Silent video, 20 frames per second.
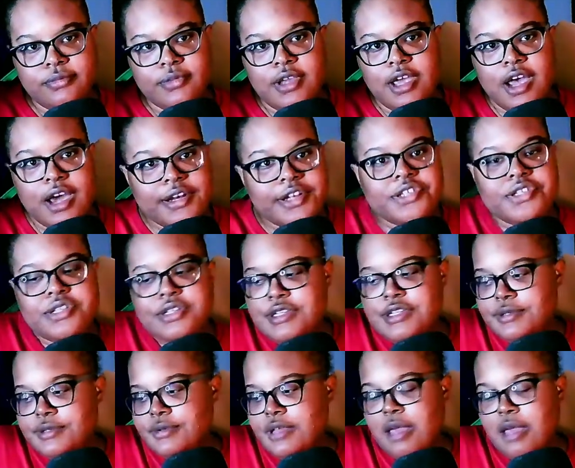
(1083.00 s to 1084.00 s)

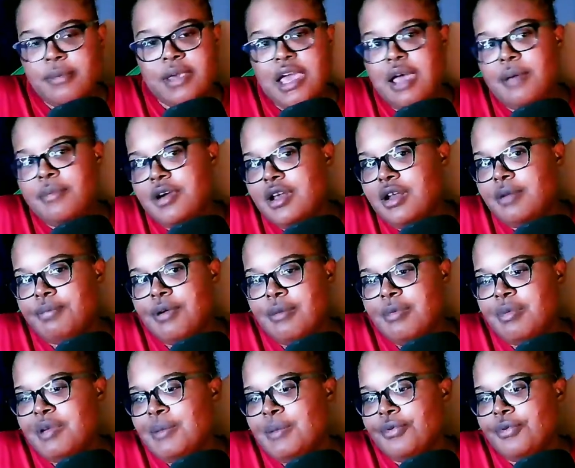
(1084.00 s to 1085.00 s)
Honestly, I mean, I'm going to
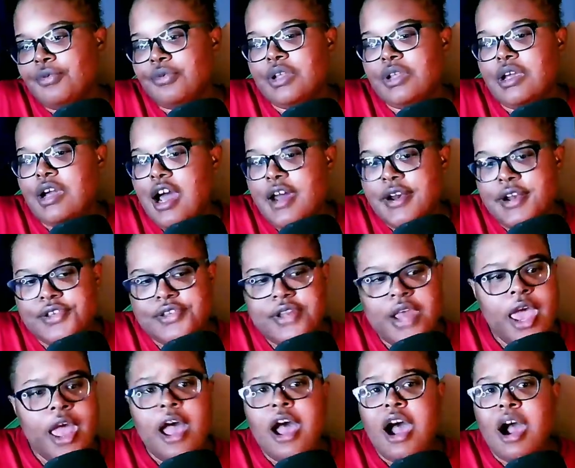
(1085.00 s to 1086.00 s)
probably be brutally honest.
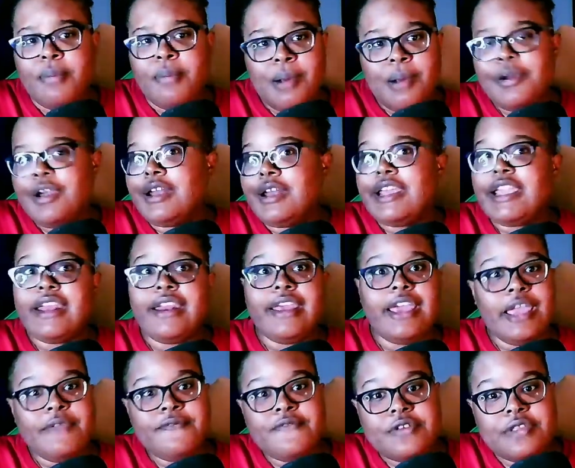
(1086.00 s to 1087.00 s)
I'm probably going to get
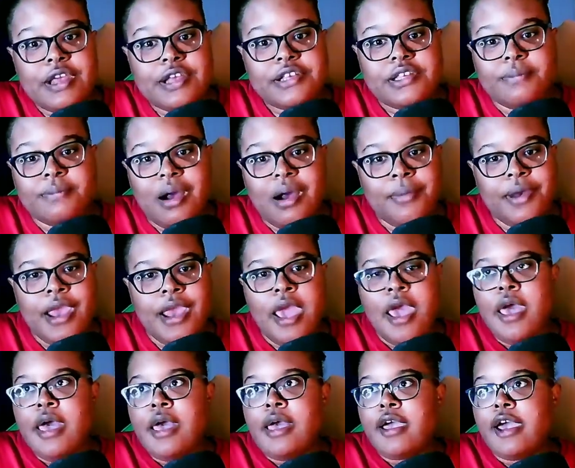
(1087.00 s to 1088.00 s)
hate for this. I'm probably
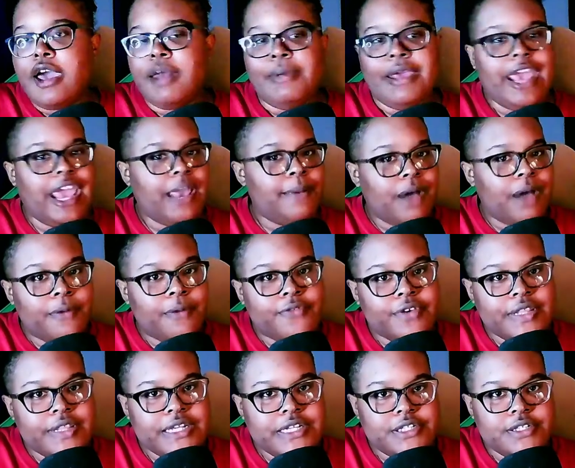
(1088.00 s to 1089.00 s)
going to be hate mouthed for
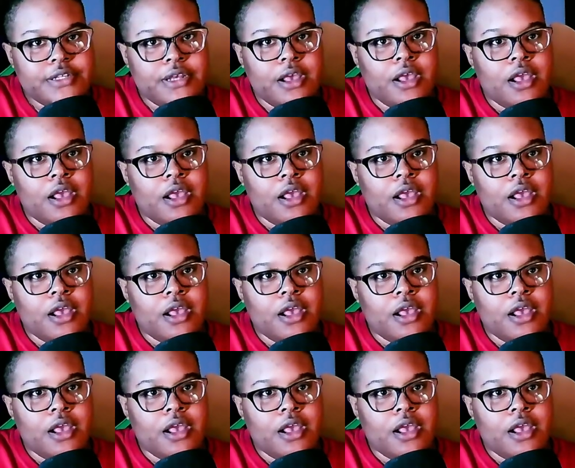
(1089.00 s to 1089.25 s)
this.